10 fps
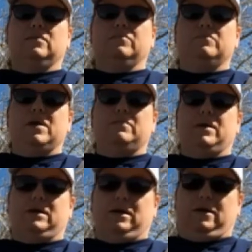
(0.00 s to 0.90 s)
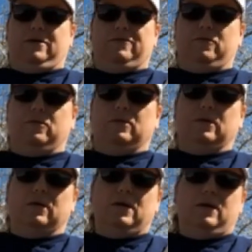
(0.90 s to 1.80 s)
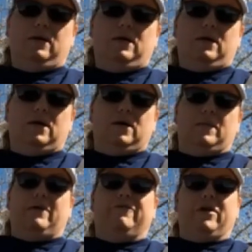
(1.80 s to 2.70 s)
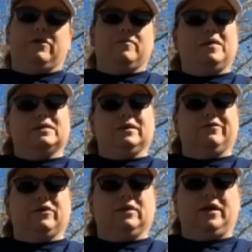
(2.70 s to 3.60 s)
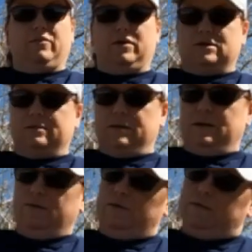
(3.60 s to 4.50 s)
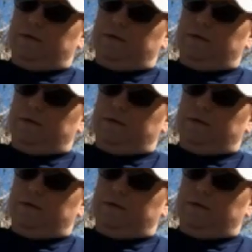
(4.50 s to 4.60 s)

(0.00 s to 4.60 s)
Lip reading: met my needs for how environmentally friendly I wanted to be with